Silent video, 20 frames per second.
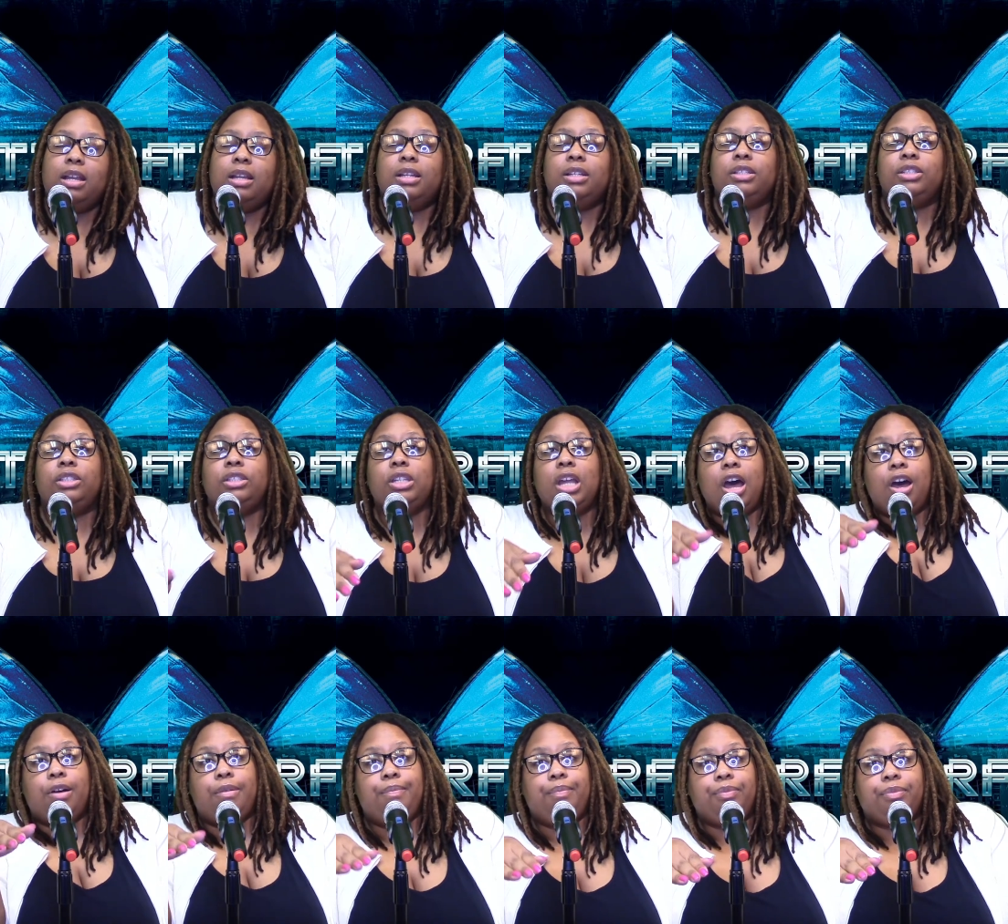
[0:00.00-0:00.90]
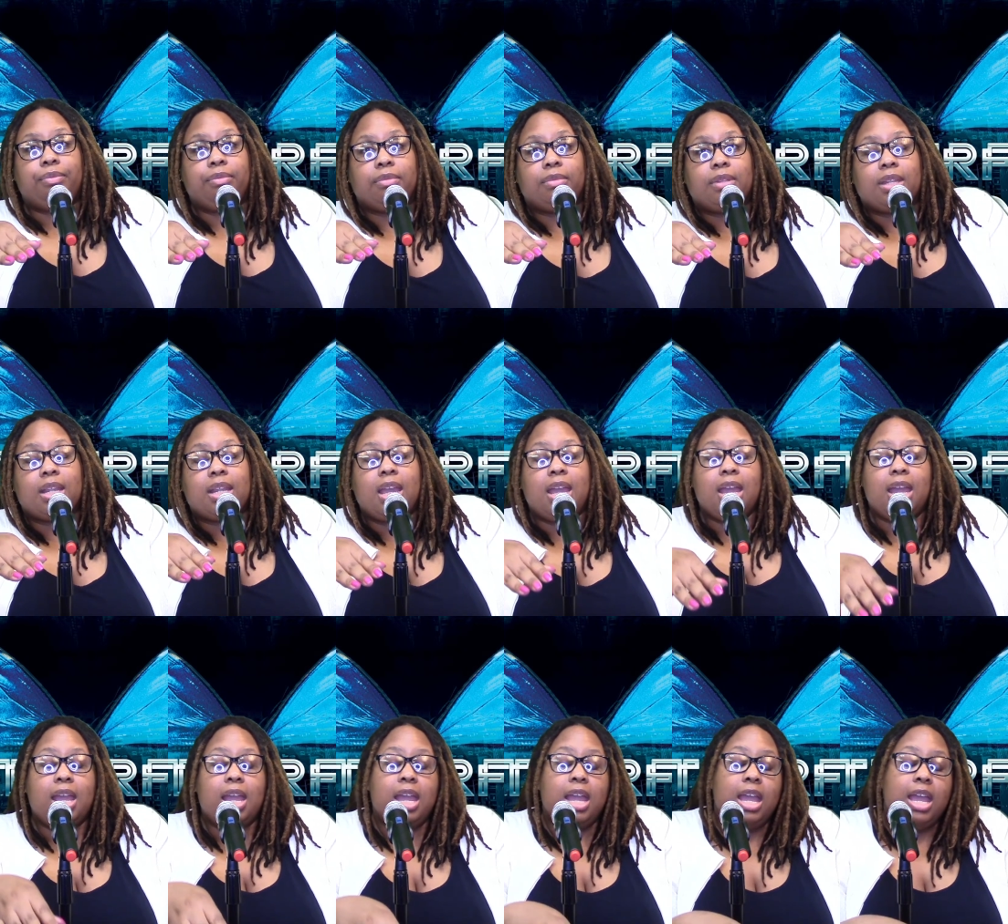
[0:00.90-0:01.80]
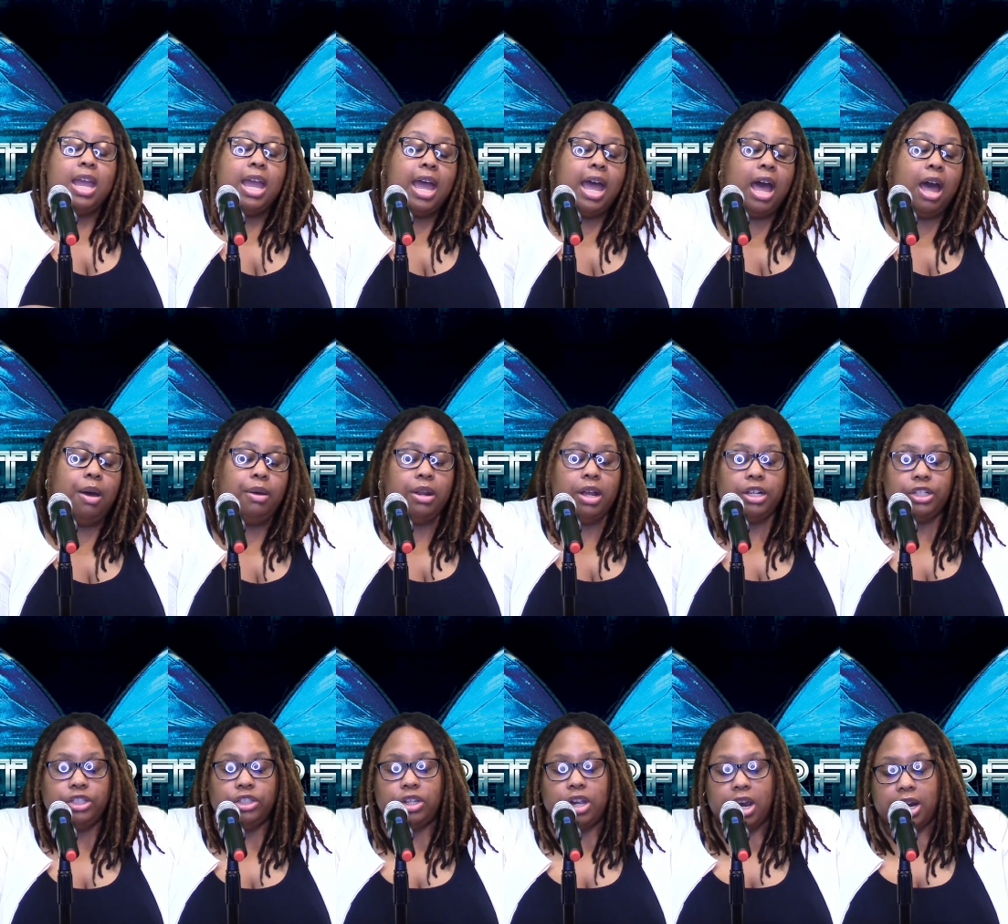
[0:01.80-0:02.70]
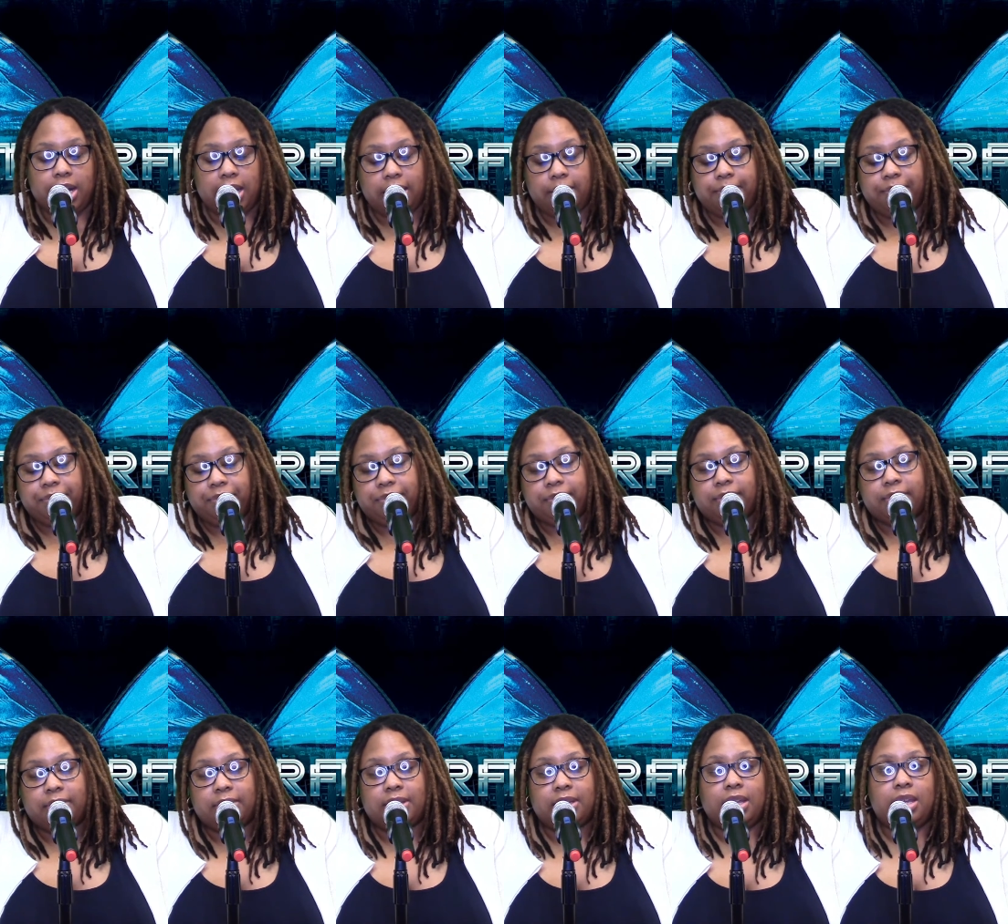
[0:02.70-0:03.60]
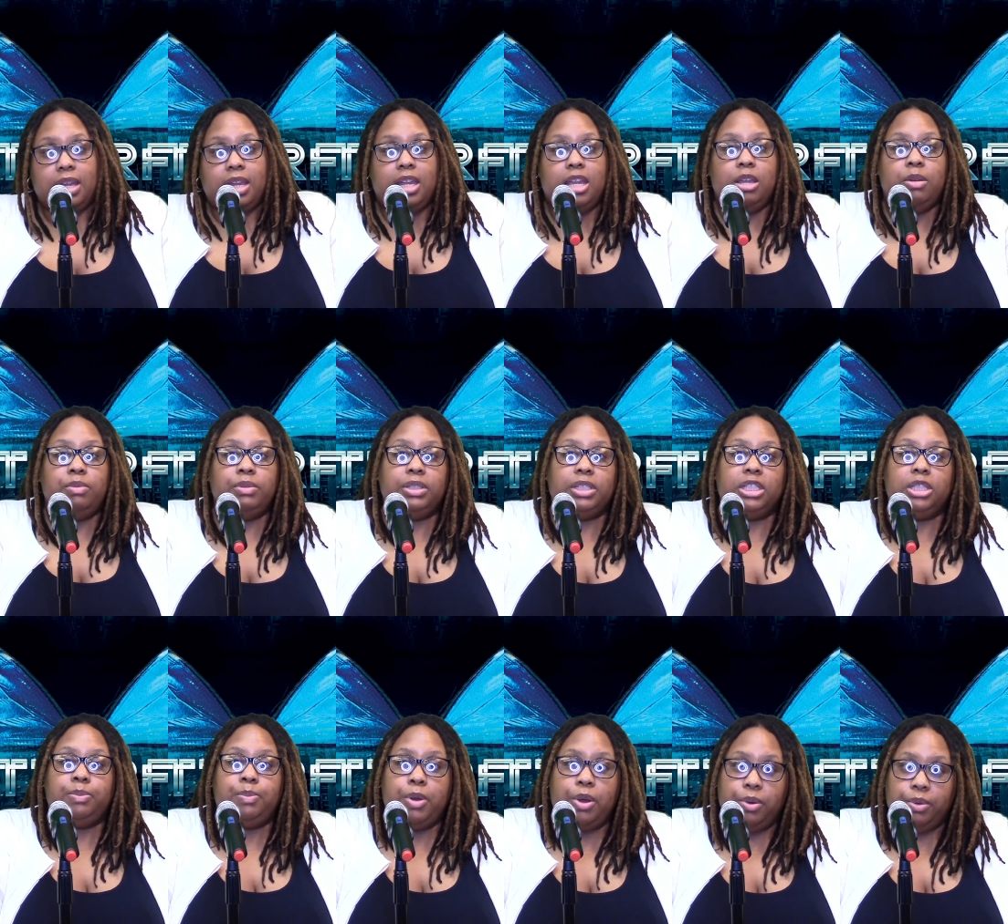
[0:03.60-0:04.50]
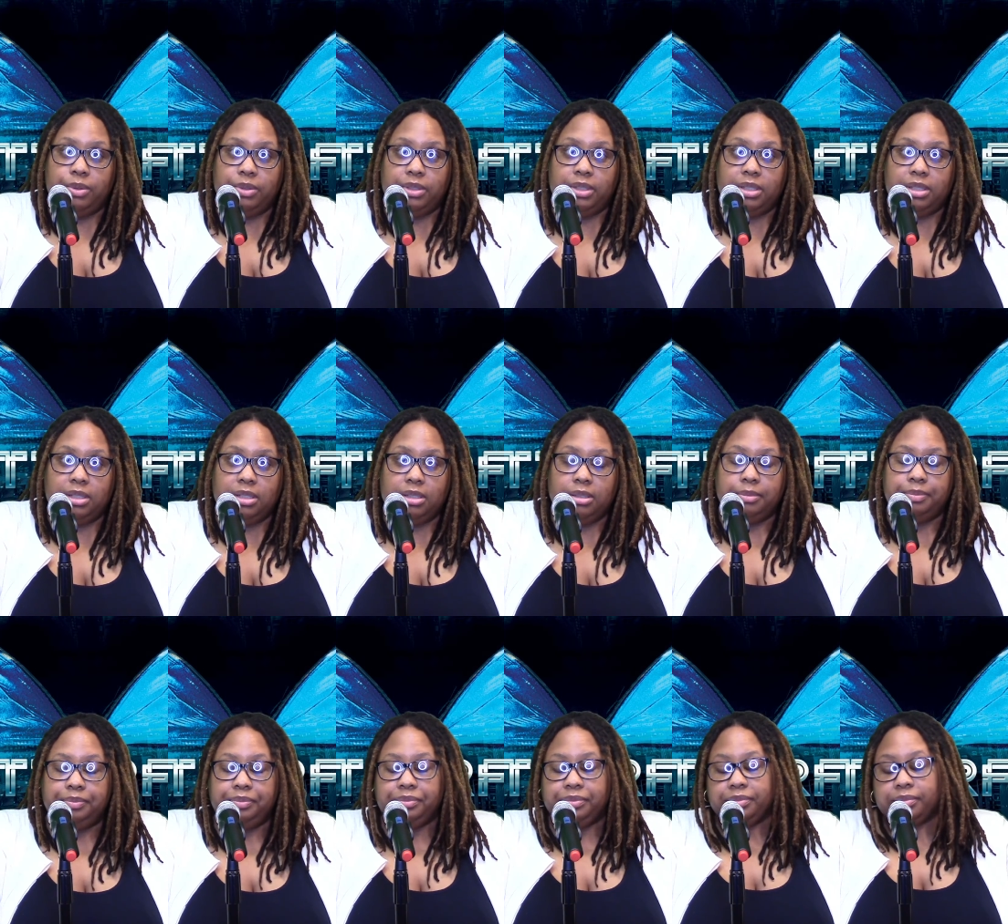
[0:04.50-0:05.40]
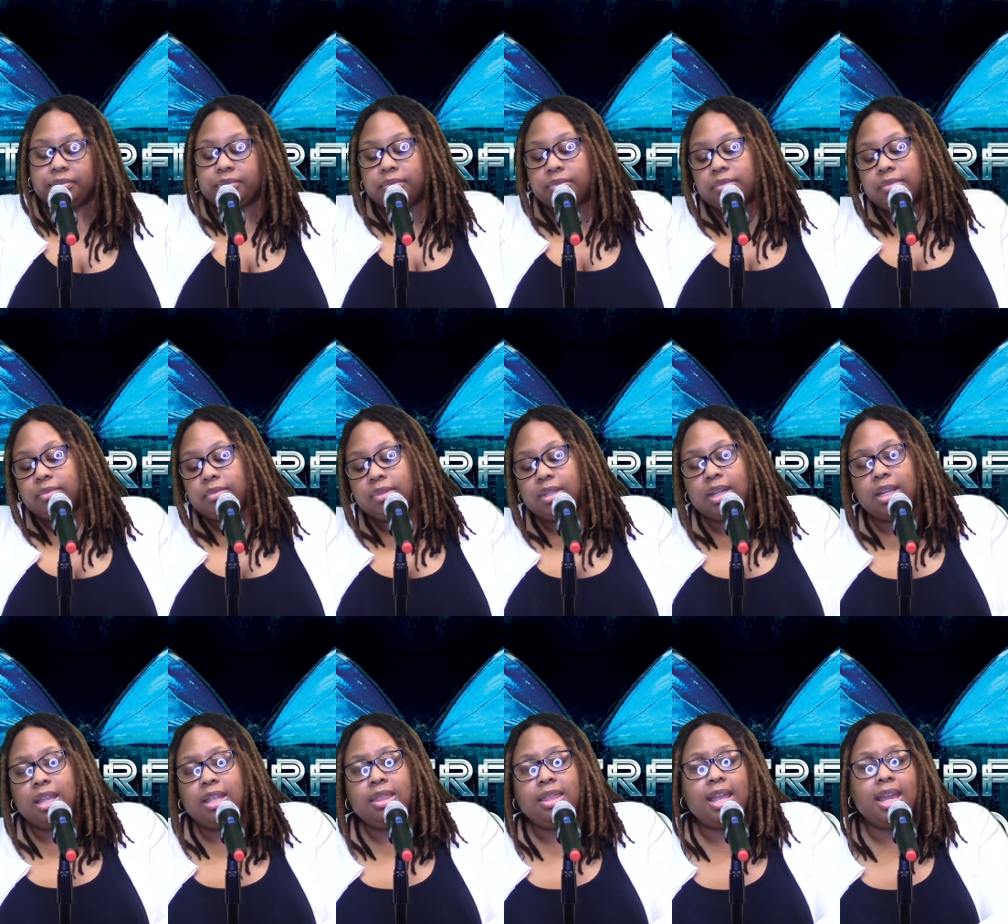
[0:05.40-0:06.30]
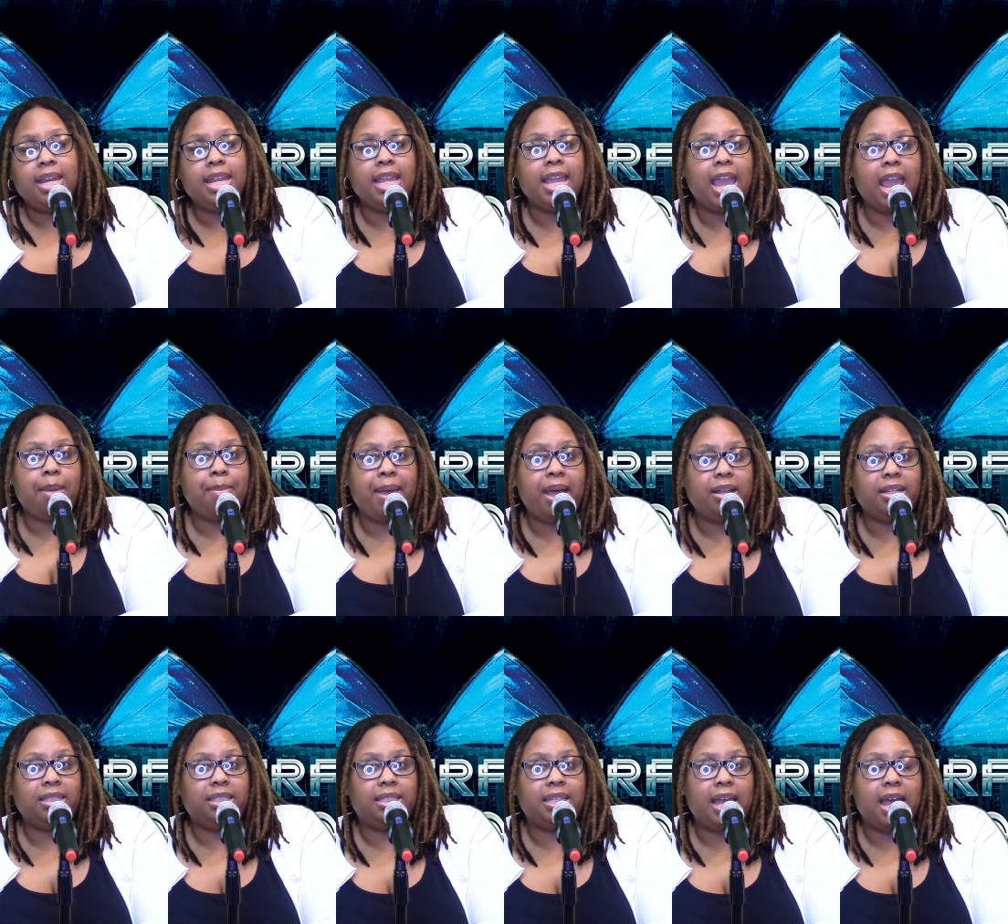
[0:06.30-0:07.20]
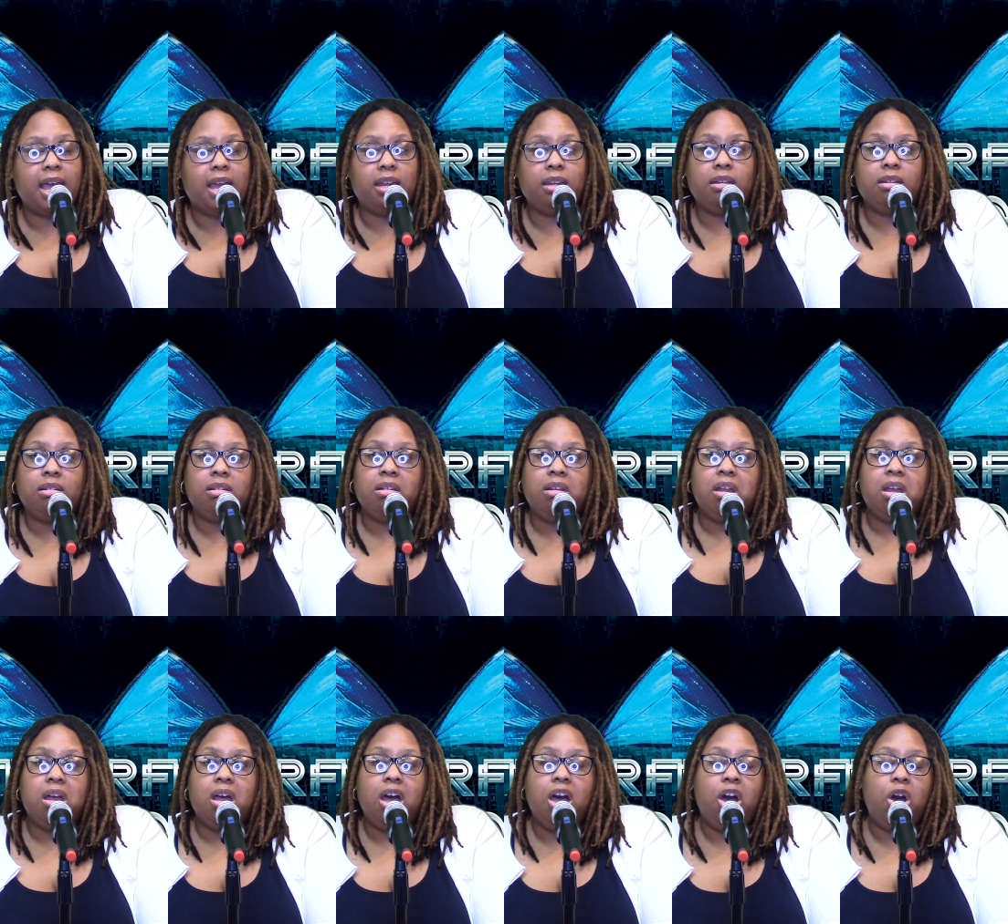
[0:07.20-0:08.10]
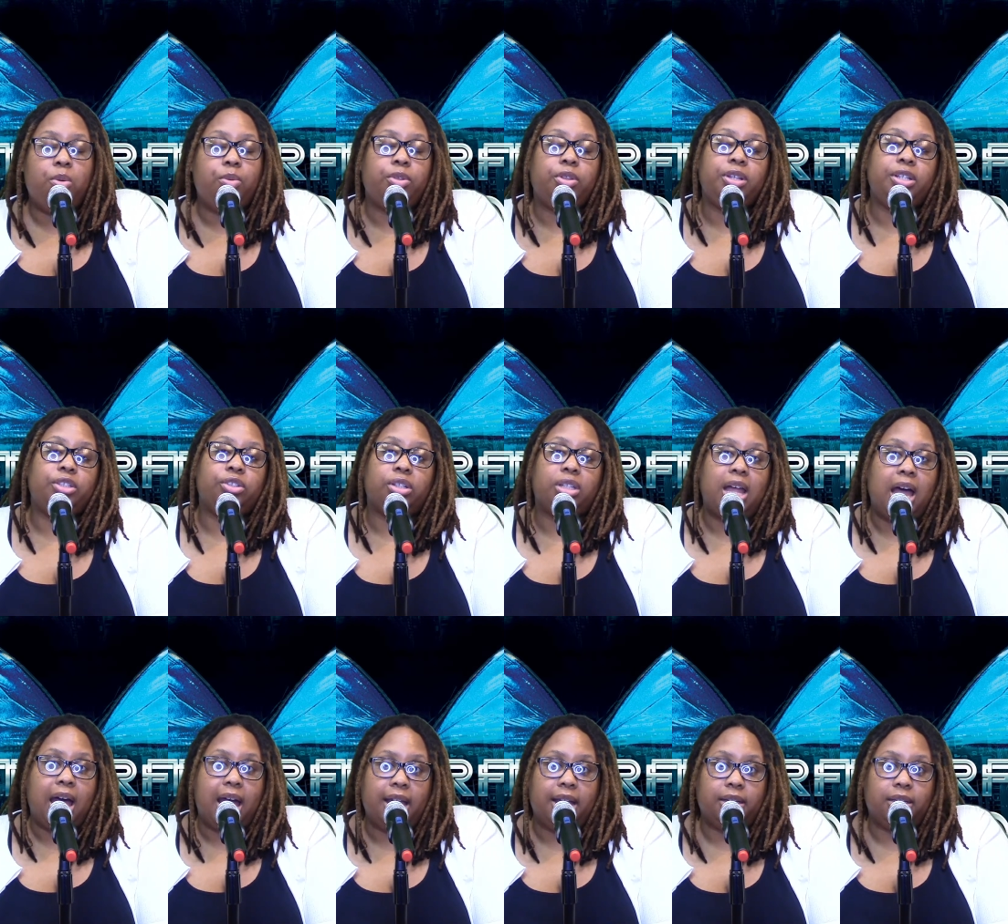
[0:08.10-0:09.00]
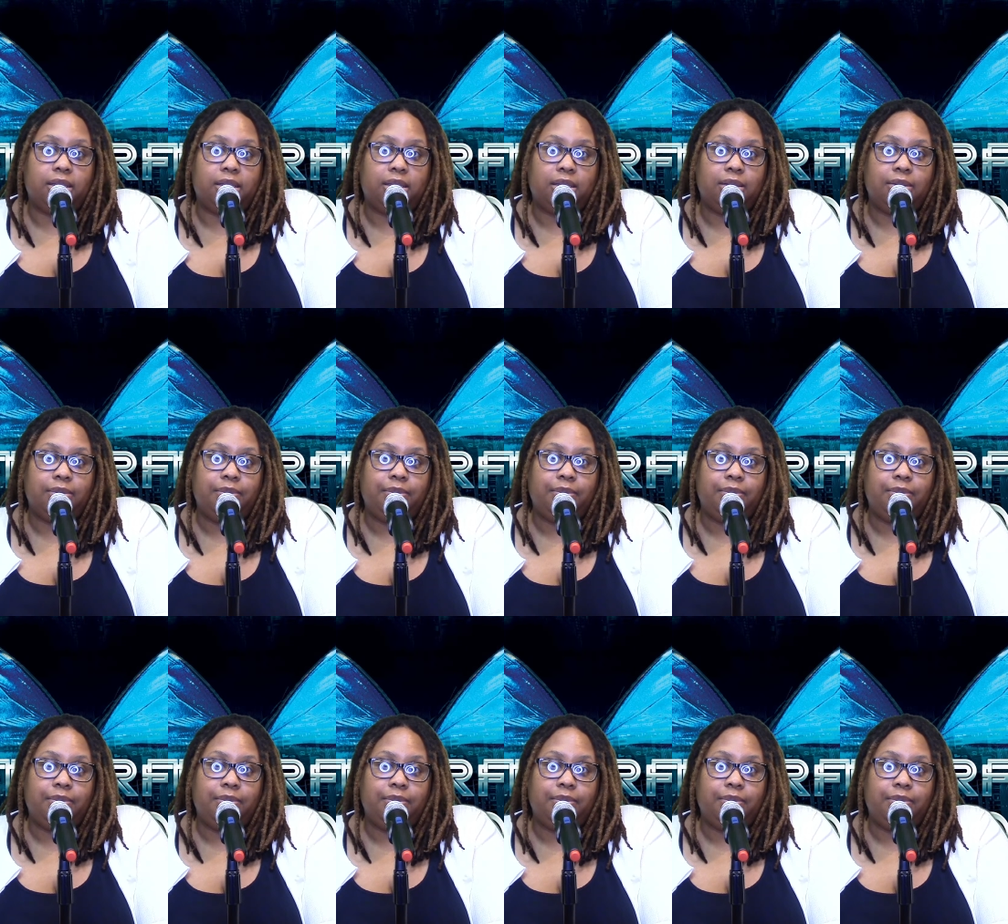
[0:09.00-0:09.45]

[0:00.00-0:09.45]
So, how it all started, he was exposed. And then he came out and said, oh, well, these are lies.